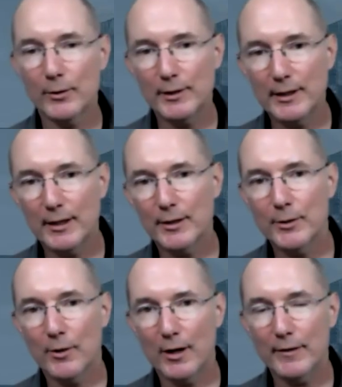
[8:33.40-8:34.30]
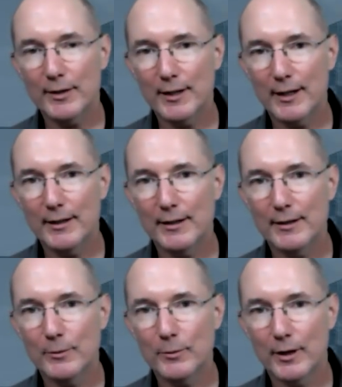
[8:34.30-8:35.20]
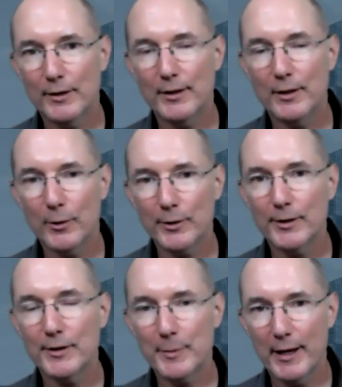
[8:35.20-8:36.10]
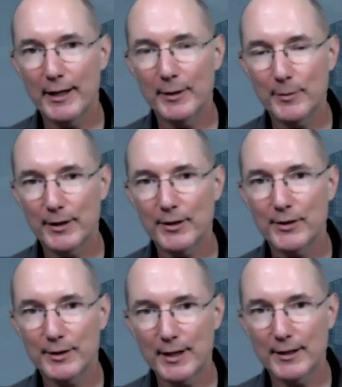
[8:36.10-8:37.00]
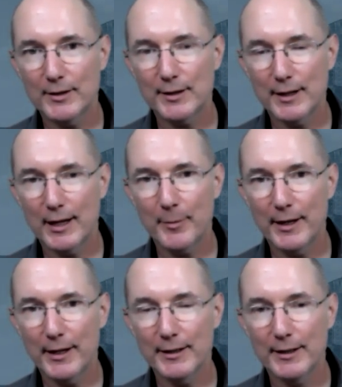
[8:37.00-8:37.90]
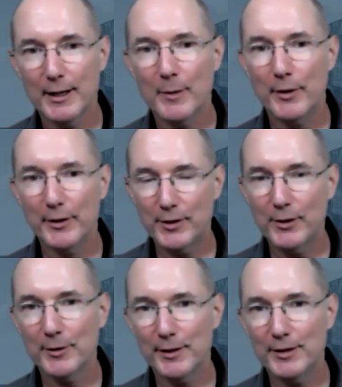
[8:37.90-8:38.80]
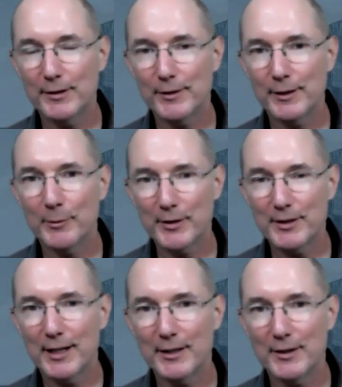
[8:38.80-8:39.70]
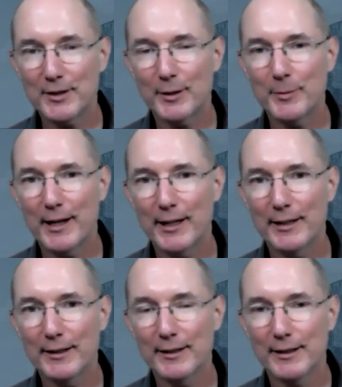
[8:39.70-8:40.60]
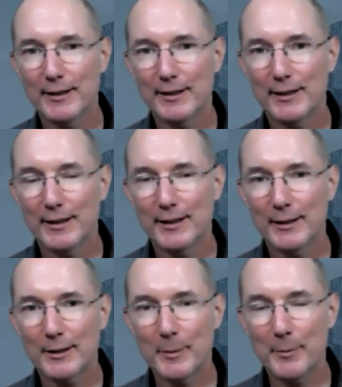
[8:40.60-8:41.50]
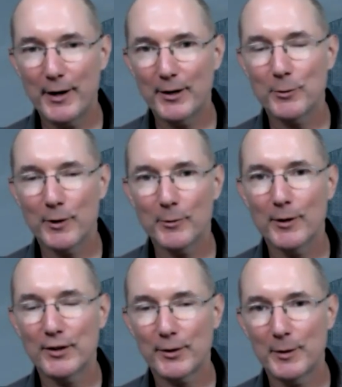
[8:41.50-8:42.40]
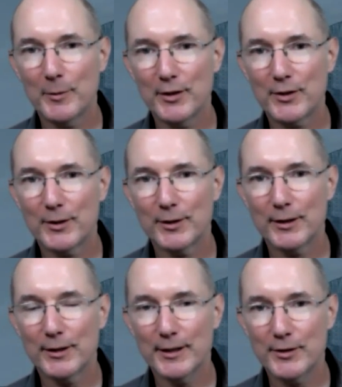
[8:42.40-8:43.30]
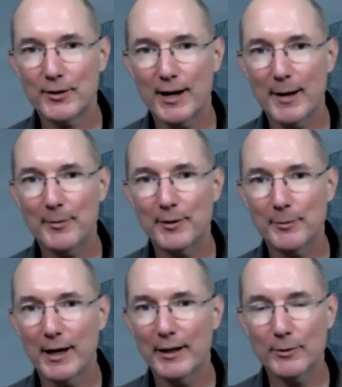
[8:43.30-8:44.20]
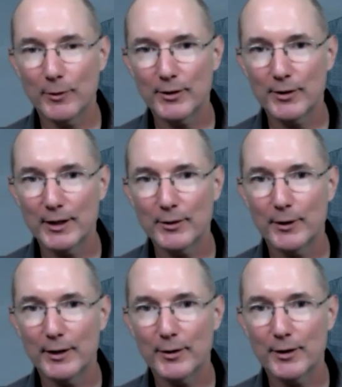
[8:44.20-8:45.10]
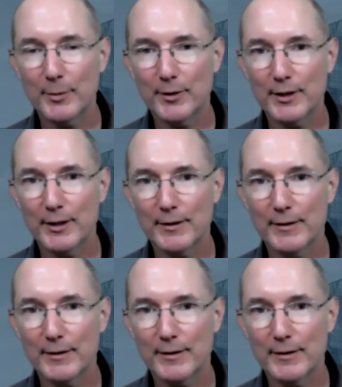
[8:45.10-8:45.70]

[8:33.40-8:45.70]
only are you offsetting what the owner is paying because the tenants are now paying it, but cumulatively what the tenants are paying compared to what it was three months earlier has dropped by what do you say 20 30%